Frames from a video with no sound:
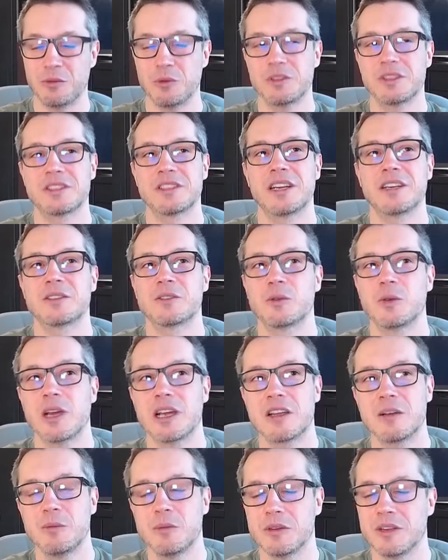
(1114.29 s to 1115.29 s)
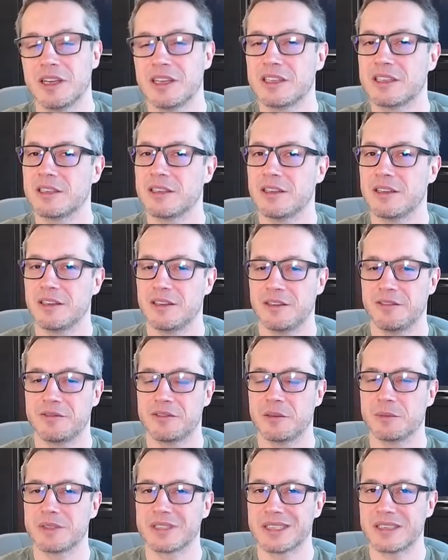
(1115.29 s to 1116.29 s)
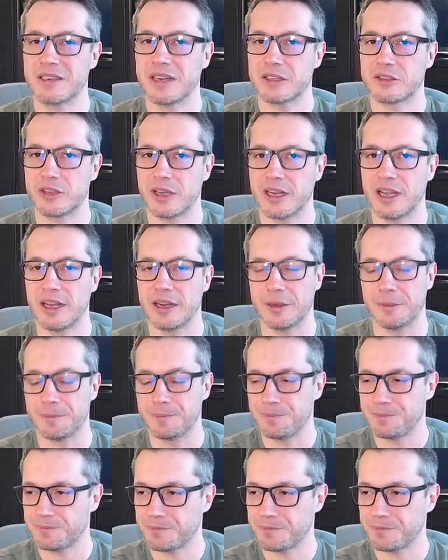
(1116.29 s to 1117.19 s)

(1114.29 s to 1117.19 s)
would start to accumulate from scratch again.